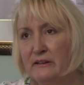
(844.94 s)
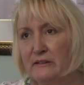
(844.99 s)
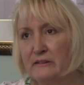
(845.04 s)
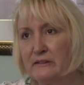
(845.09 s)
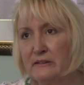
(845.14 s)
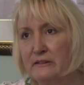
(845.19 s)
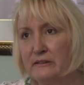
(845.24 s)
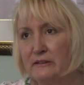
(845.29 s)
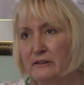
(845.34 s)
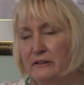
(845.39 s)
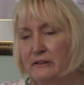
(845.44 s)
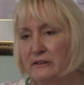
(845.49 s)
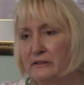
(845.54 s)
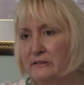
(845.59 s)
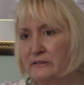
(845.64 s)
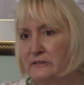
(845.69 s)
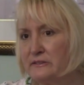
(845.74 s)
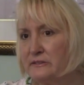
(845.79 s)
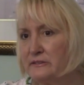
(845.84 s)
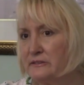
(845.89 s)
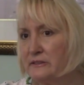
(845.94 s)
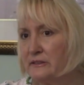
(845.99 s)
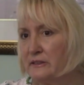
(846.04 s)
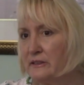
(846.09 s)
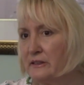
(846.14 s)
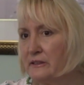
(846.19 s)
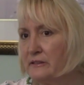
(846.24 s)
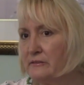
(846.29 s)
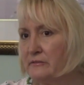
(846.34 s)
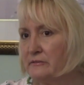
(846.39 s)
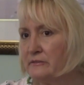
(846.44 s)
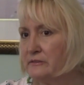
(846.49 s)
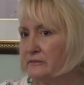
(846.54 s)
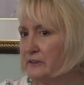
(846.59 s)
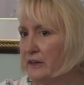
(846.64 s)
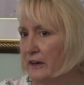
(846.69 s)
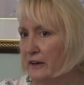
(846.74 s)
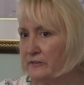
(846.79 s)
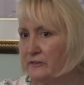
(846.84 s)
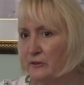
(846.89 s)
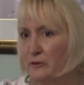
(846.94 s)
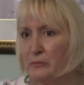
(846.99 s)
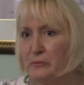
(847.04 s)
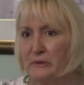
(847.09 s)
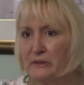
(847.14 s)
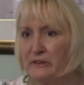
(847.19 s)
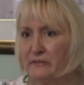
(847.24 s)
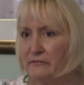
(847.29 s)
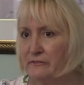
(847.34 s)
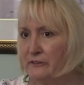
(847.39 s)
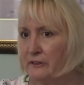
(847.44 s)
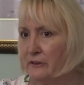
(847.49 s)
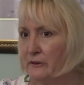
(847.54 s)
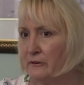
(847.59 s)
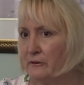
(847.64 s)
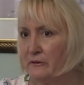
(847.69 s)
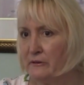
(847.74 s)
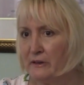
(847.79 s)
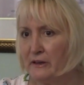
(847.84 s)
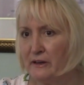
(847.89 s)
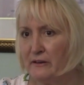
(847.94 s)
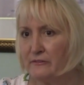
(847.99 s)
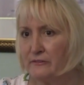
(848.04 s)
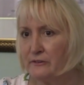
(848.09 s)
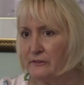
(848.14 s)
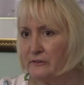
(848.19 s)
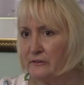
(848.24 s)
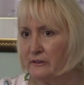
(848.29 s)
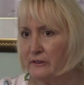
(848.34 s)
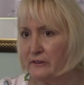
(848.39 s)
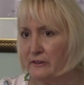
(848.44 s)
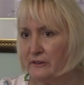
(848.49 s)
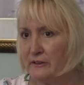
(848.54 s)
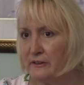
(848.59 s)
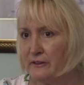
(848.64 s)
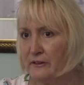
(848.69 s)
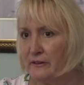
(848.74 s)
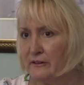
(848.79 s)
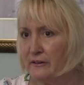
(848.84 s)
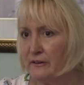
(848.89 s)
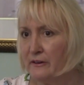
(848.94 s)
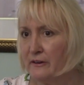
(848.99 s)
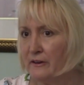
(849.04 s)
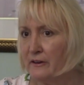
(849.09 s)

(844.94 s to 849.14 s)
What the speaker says: and the lungs had no blood flow after a year.